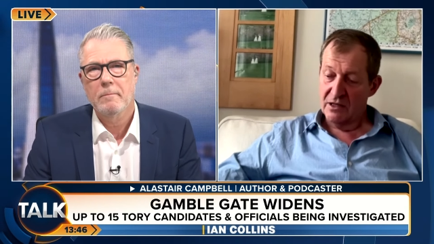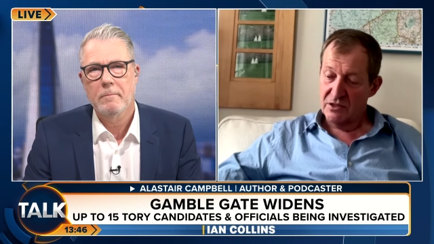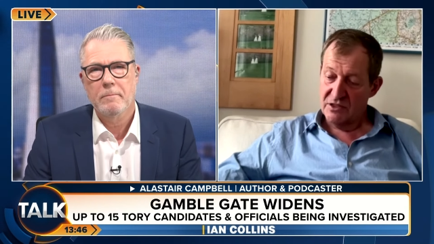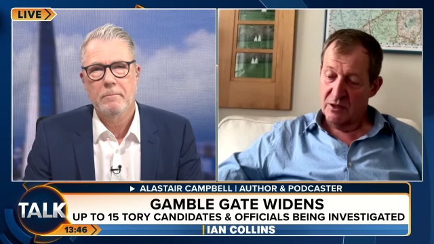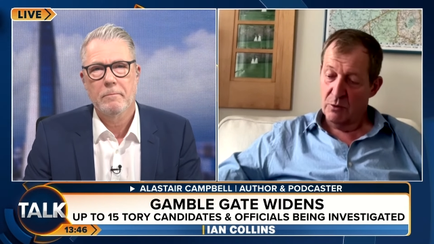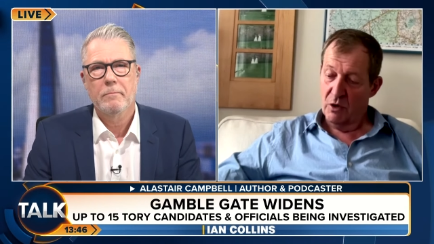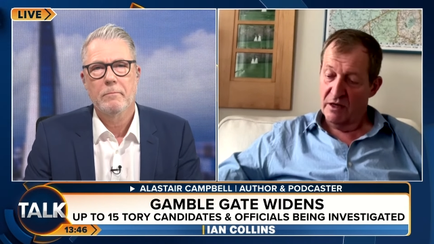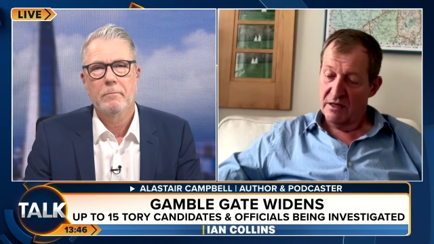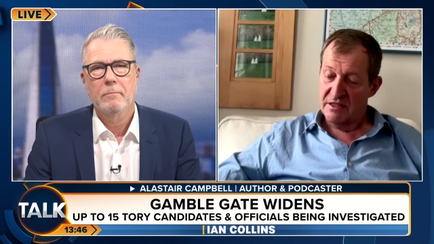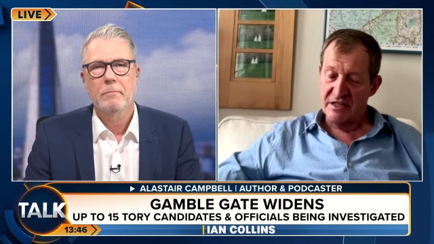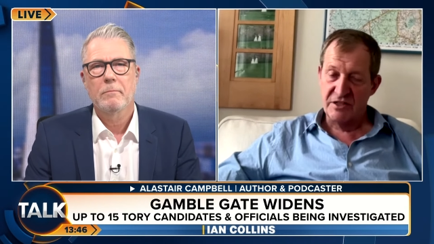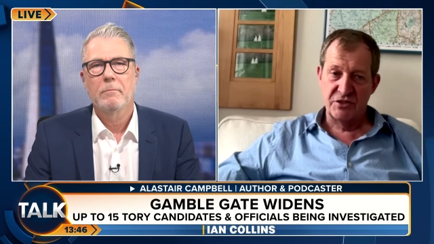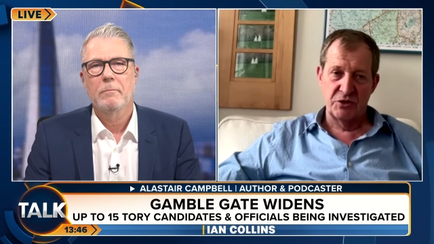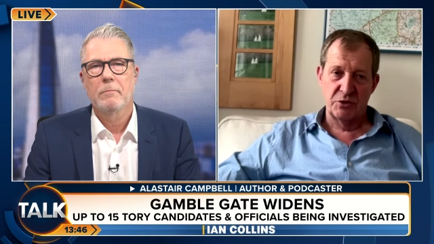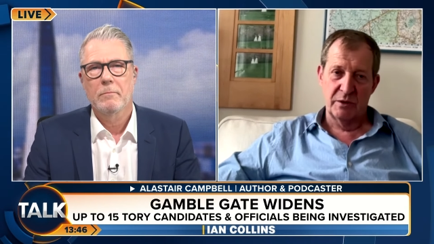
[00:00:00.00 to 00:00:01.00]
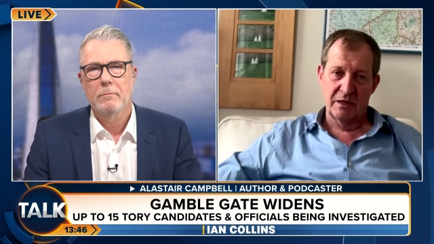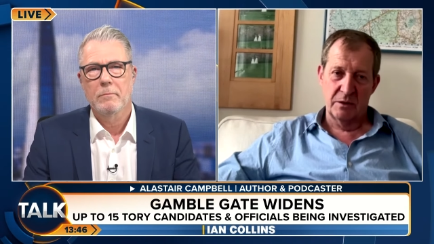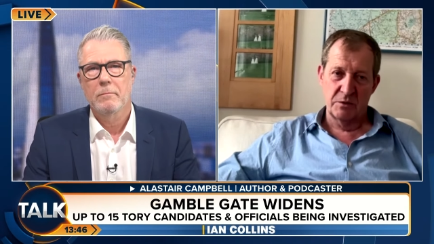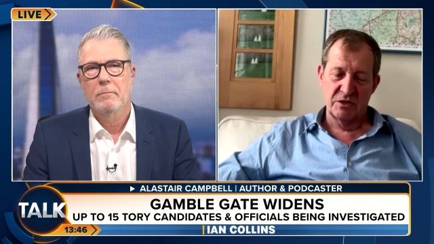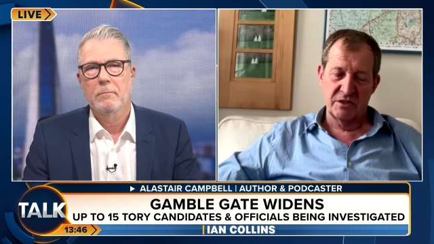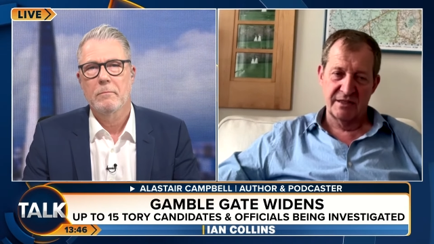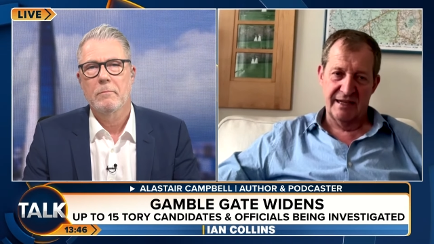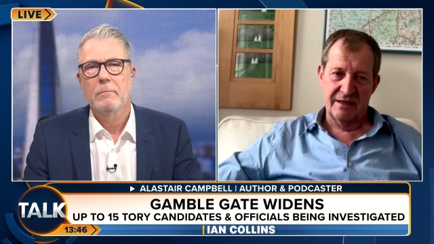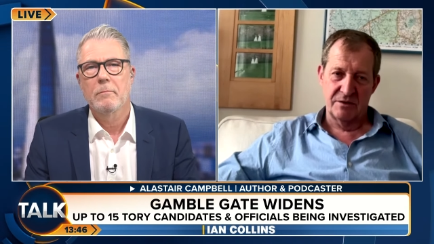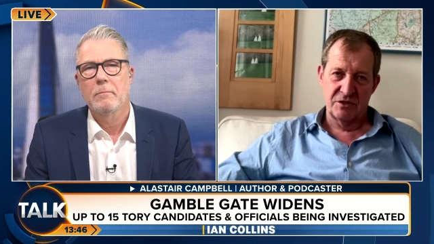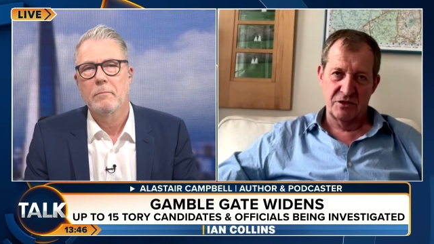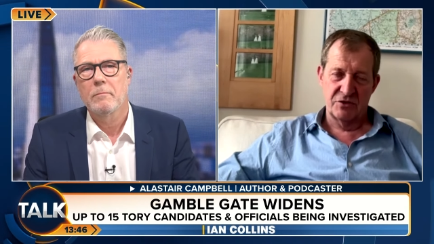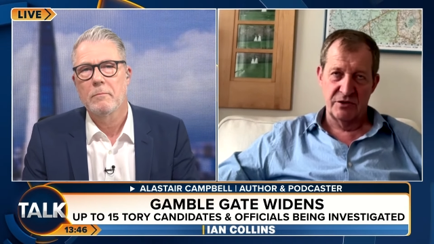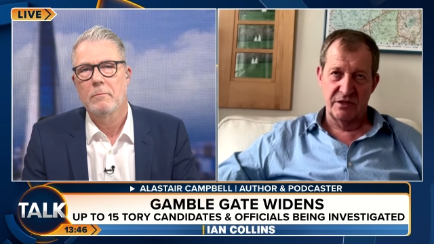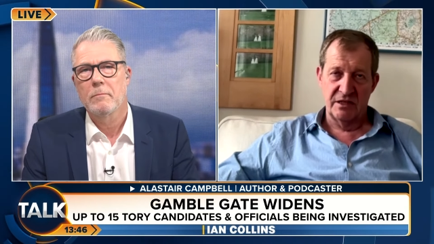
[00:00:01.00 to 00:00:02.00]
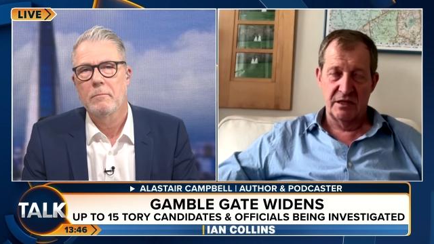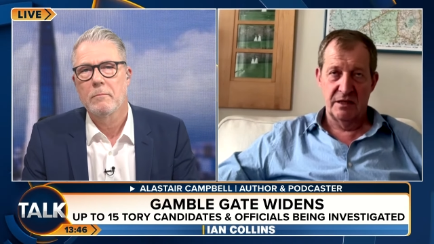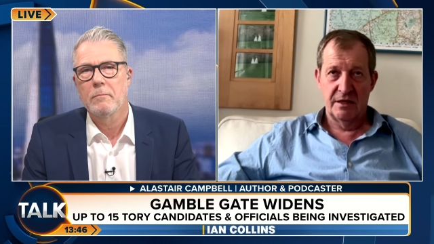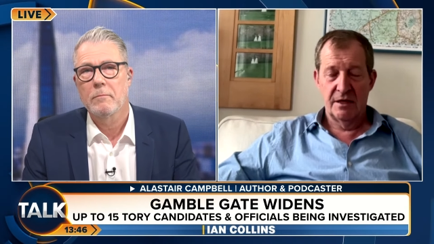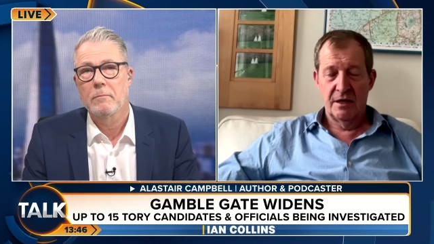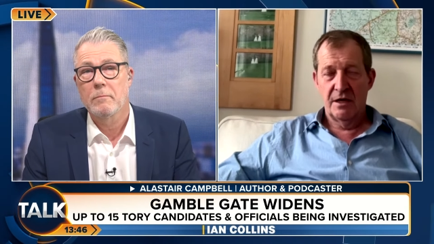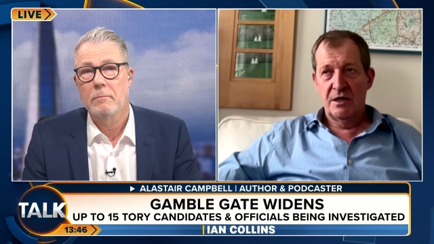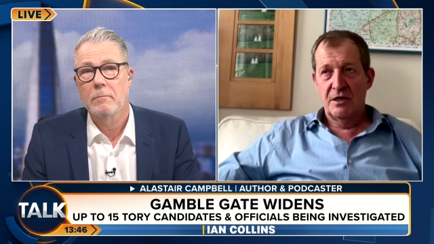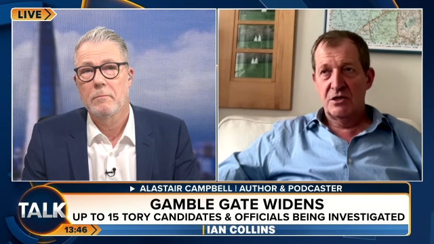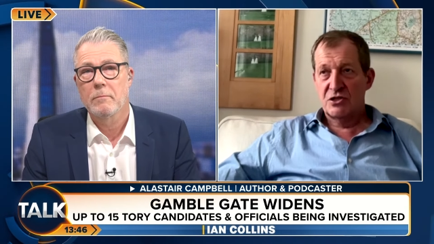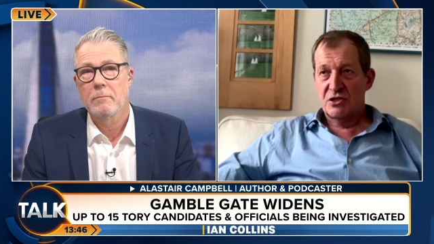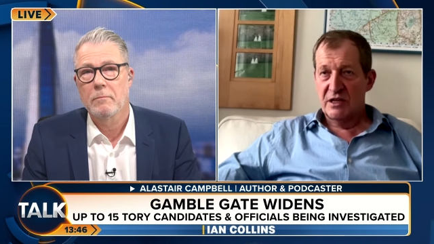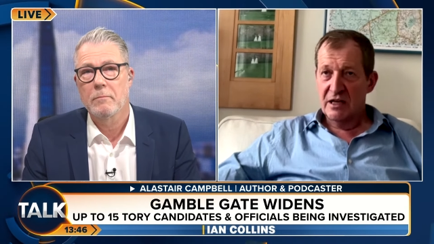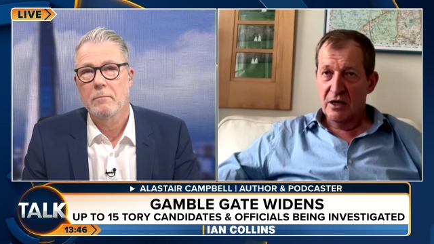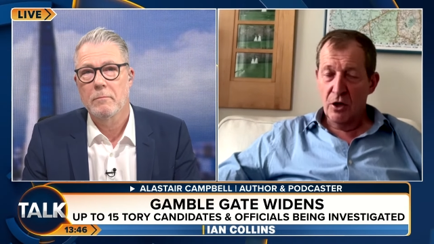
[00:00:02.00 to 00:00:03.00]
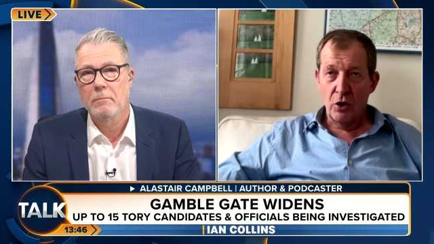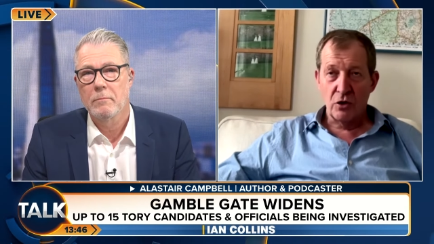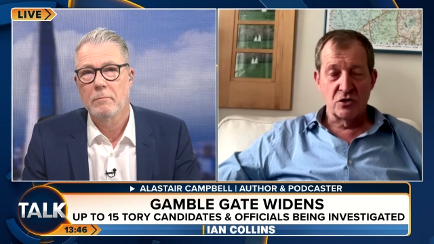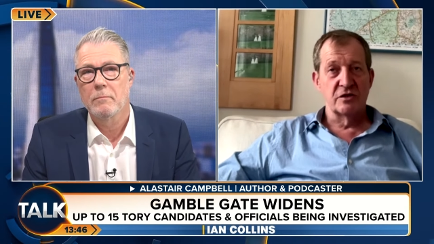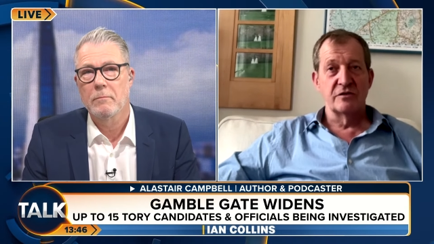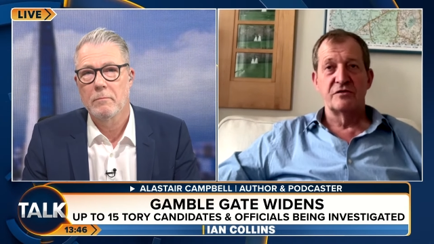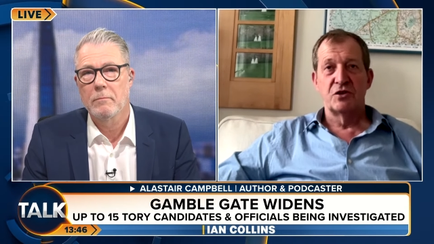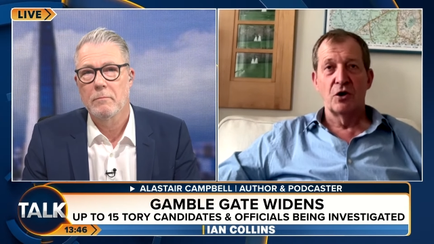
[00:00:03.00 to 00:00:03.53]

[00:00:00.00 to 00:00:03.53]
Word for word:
Speaker 1: I'll tell you what I did do when I was in Downing Street, see lots of